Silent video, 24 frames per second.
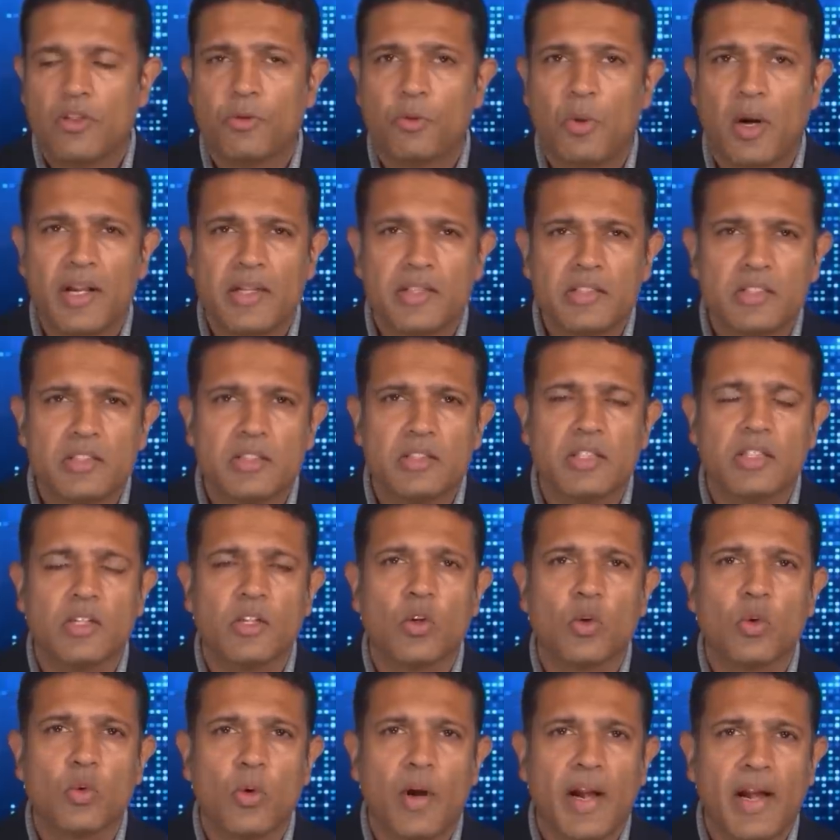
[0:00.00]
threats and
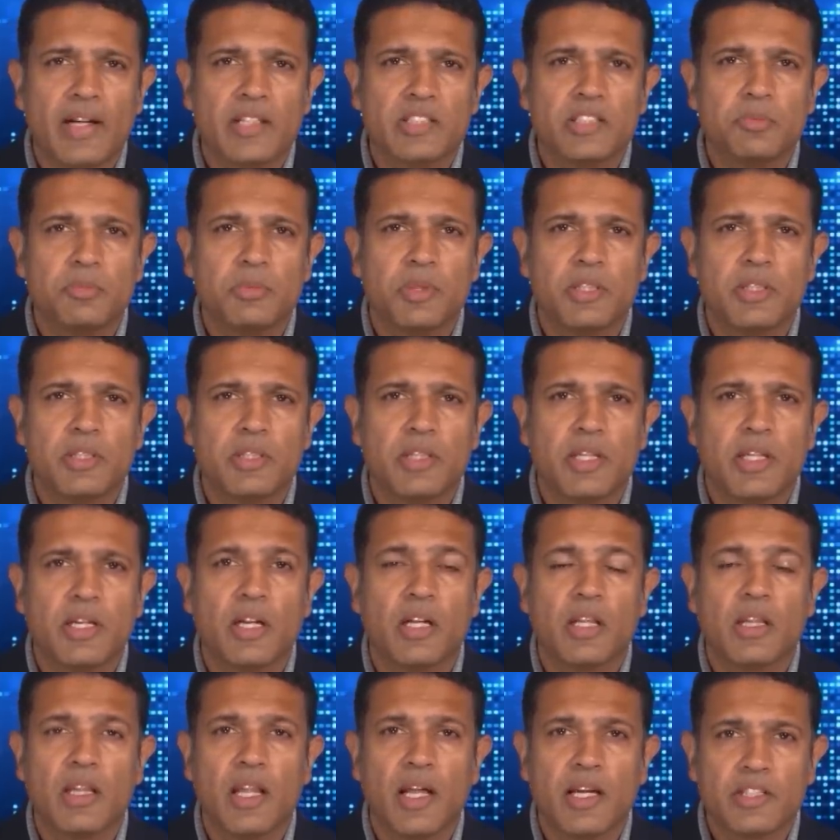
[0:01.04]
harassment that
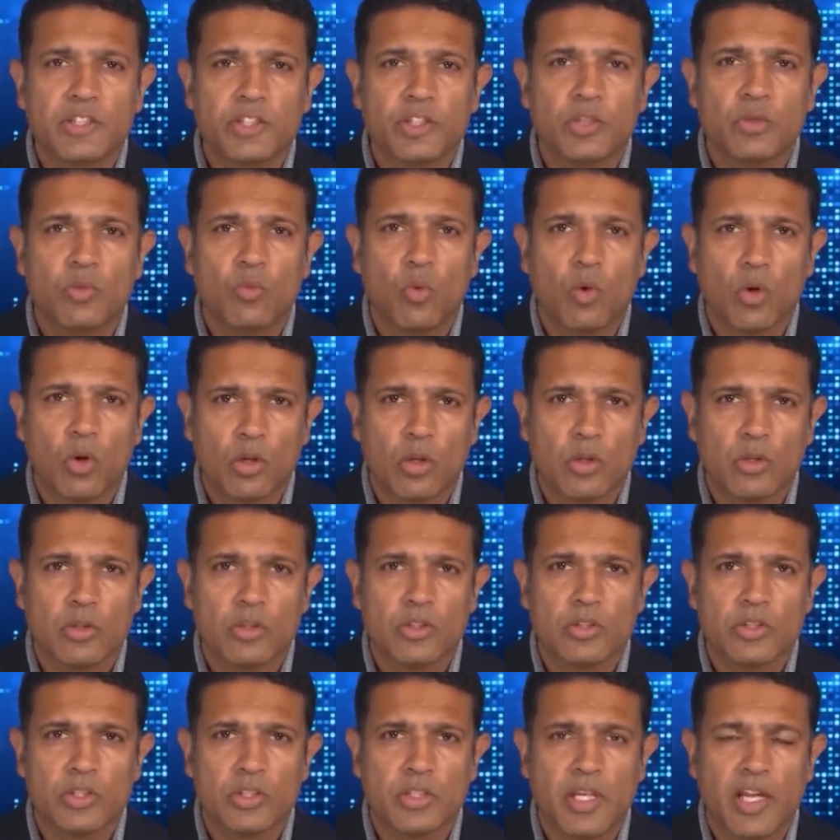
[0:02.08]
election
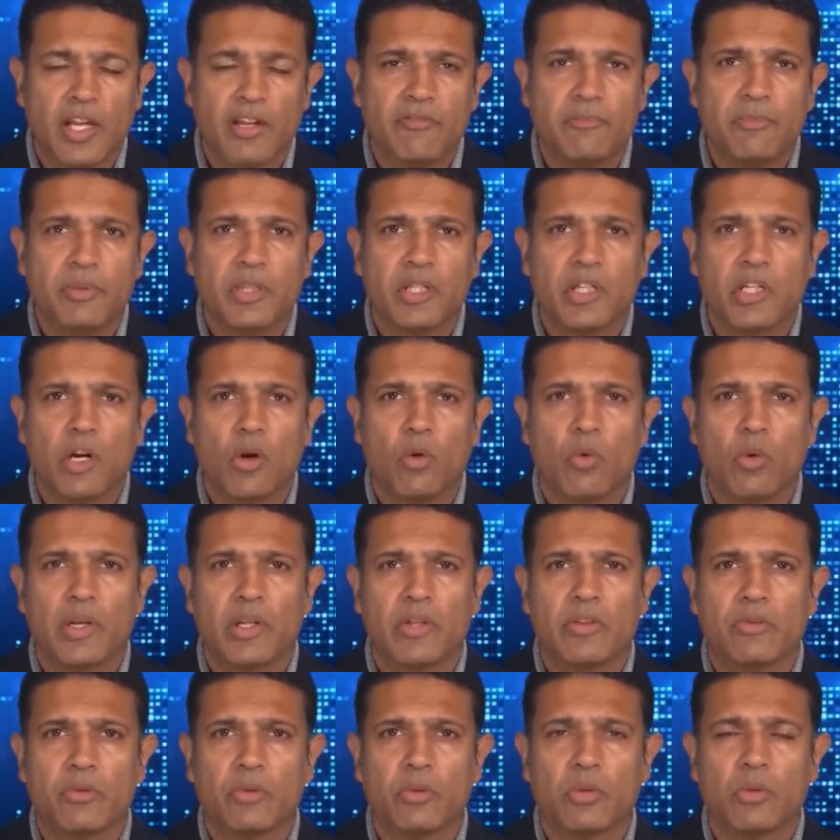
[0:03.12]
workers have been
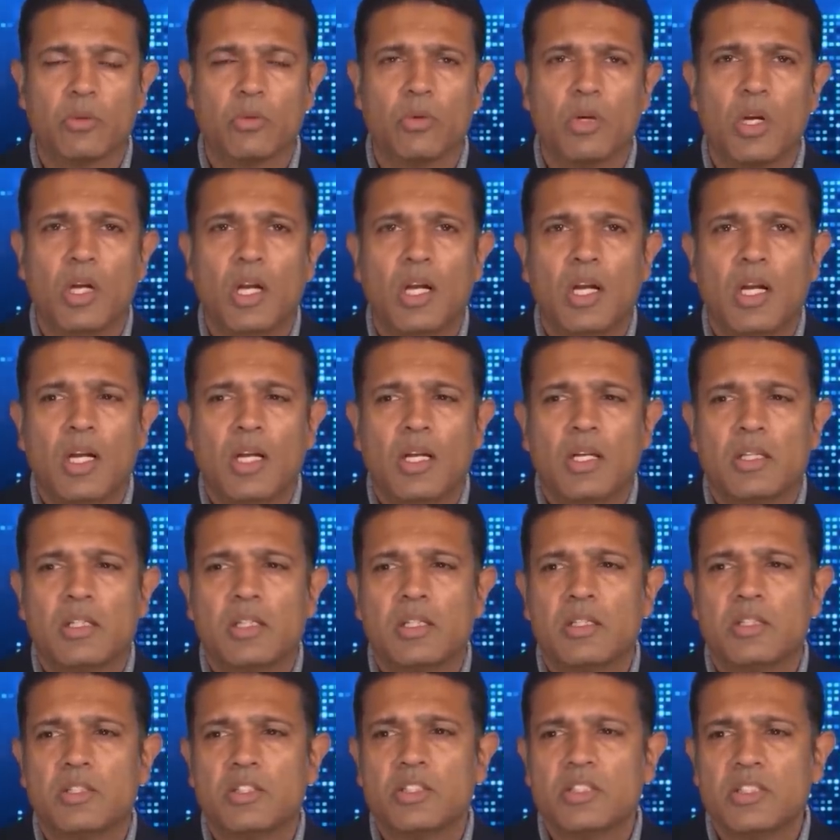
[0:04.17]
going through.
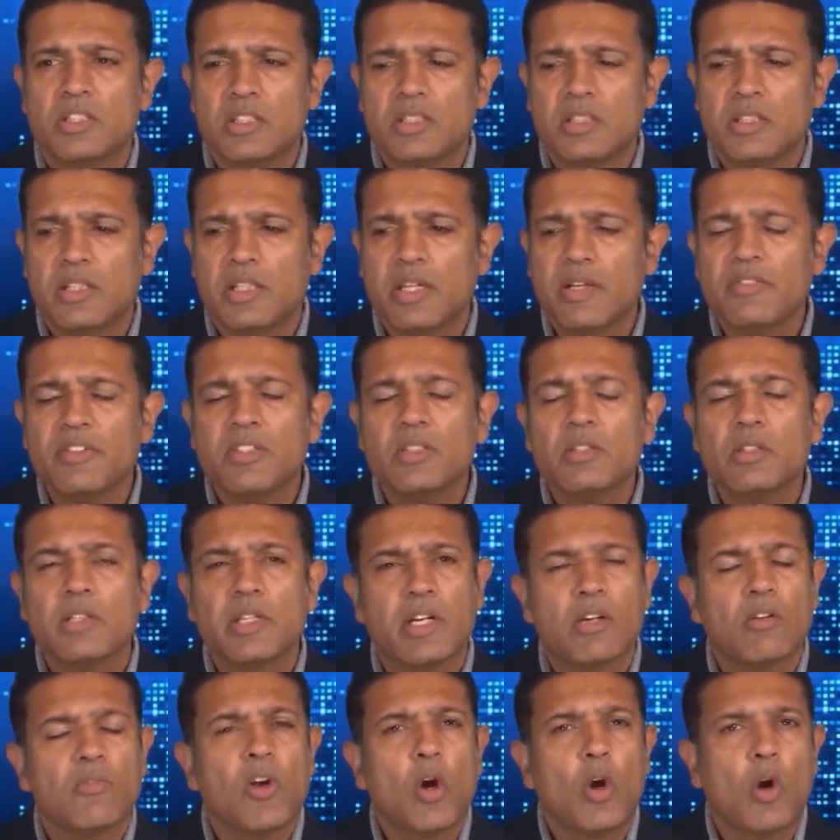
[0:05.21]
Just give
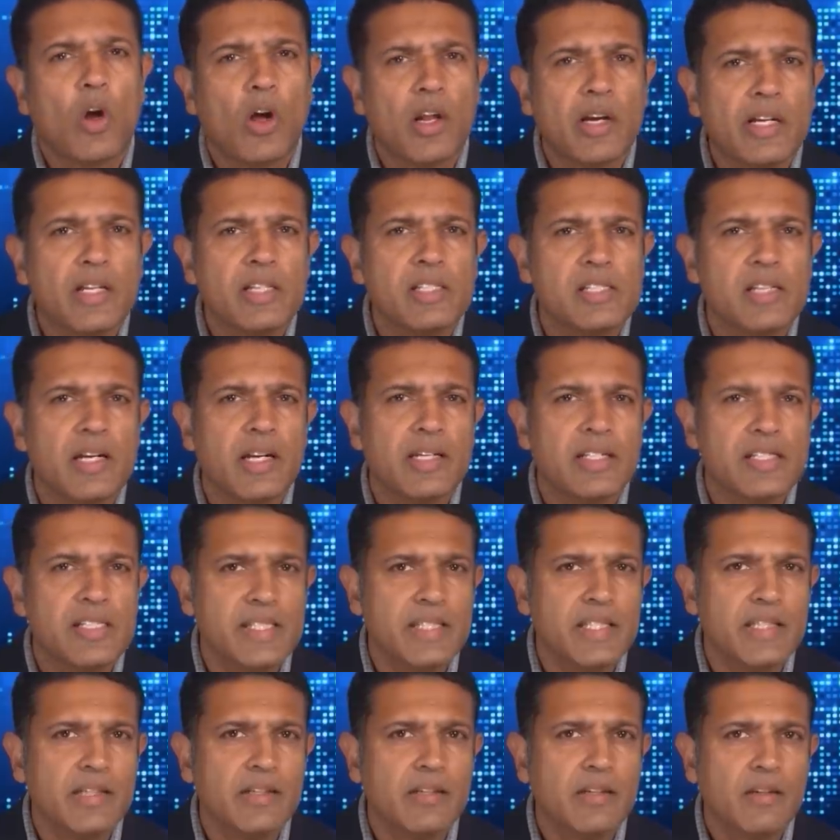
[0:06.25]
our audience an
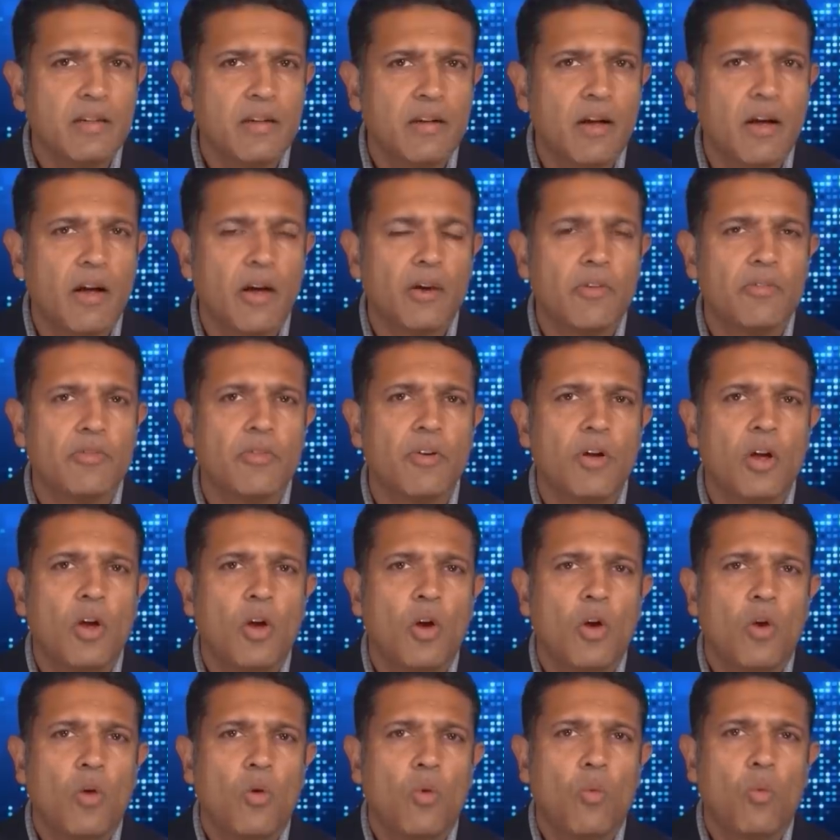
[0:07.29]
idea of
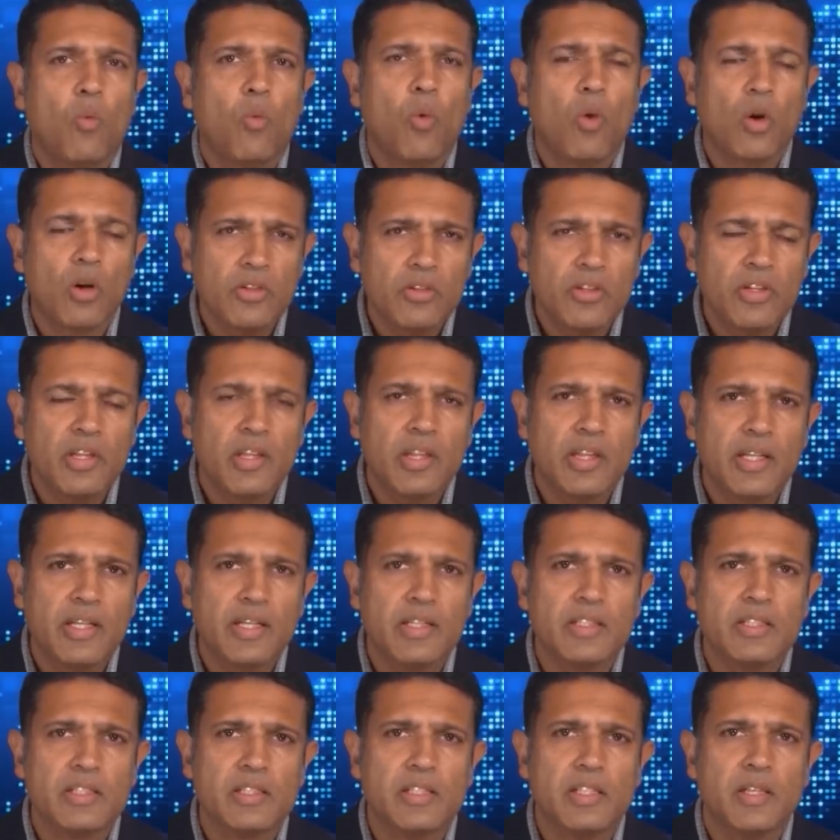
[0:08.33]
what are the
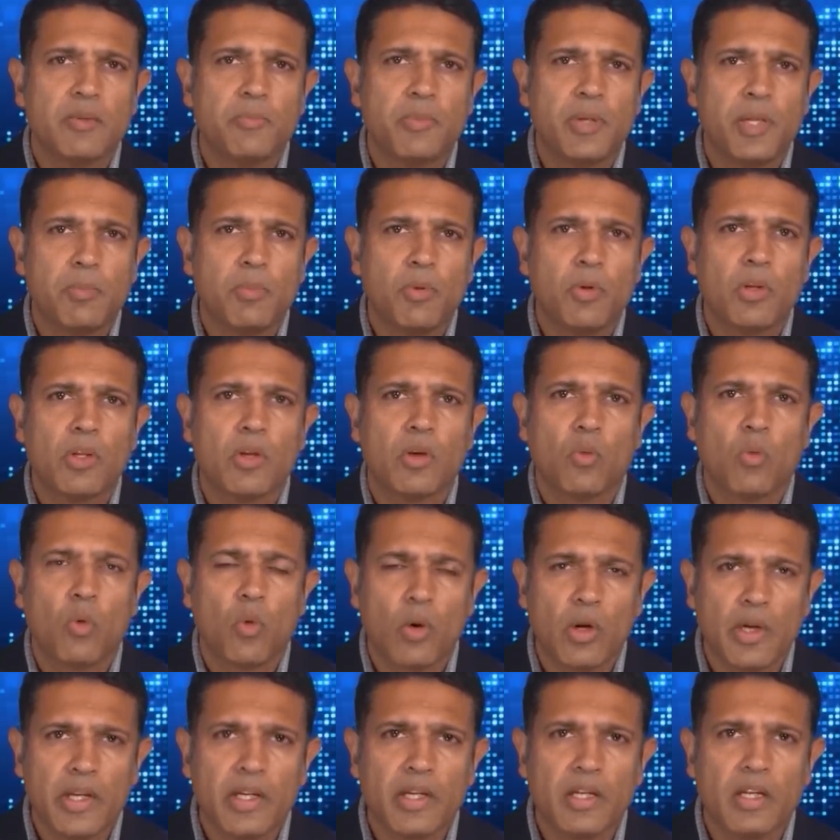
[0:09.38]
things that people that are
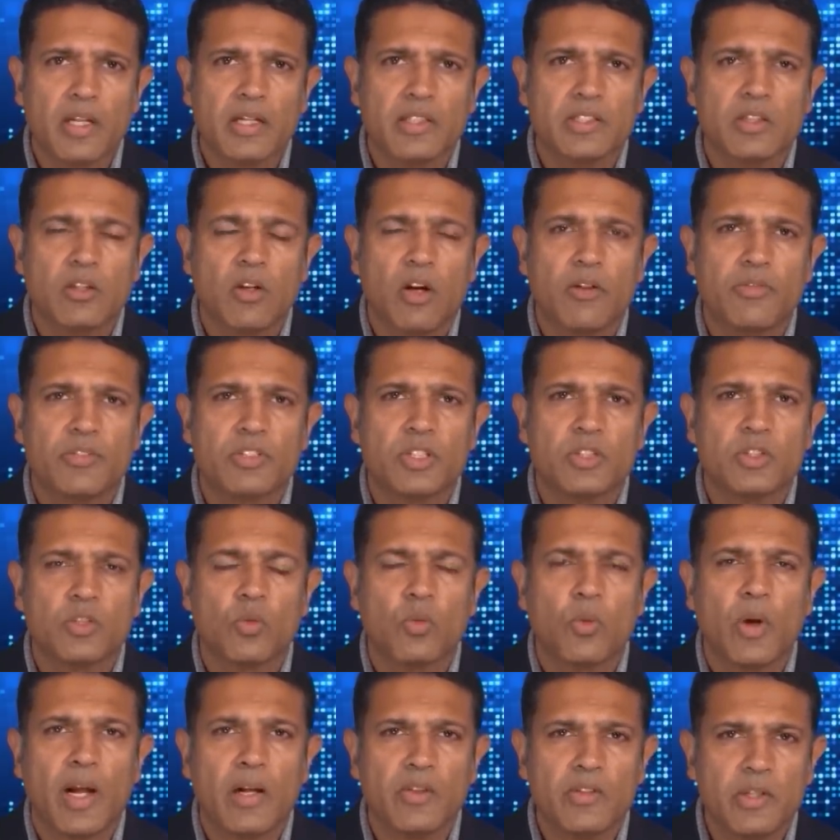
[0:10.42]
working at election offices
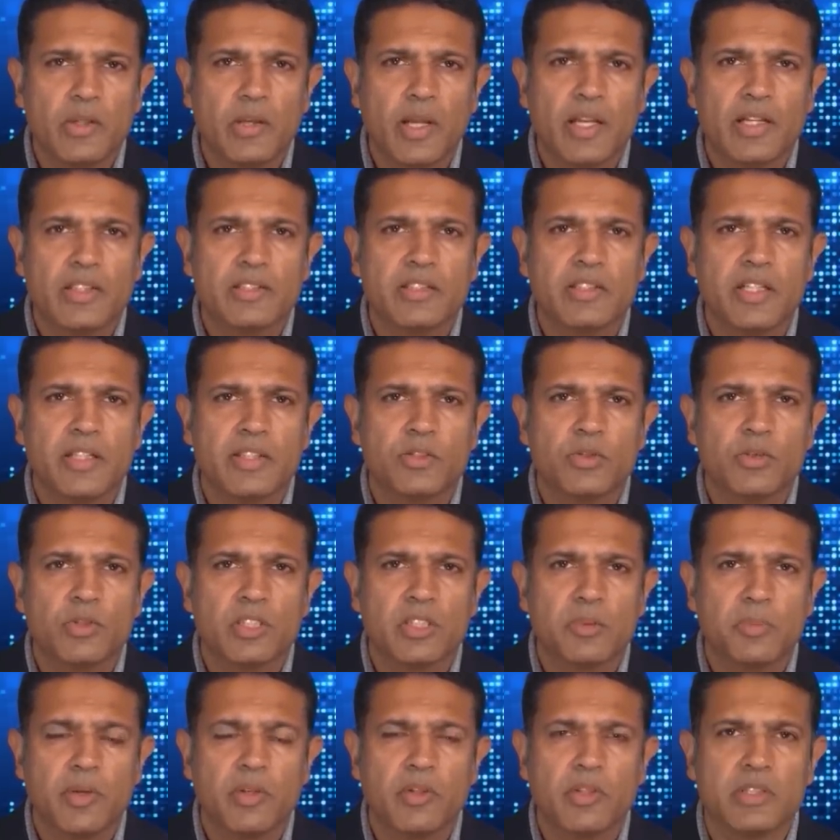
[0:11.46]
around the United States are
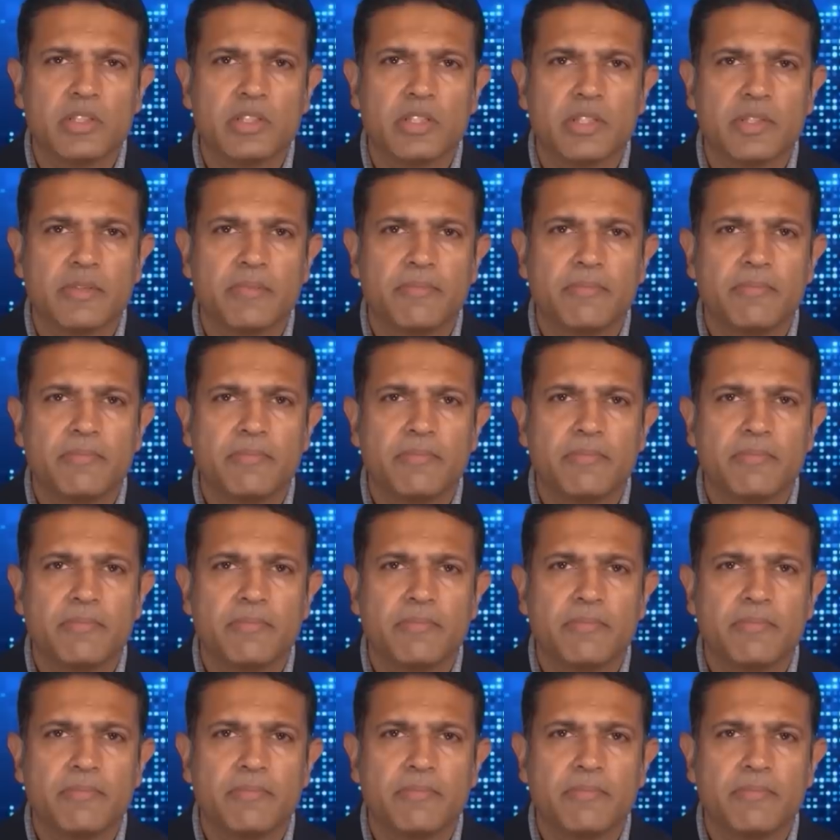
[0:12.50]
experiencing.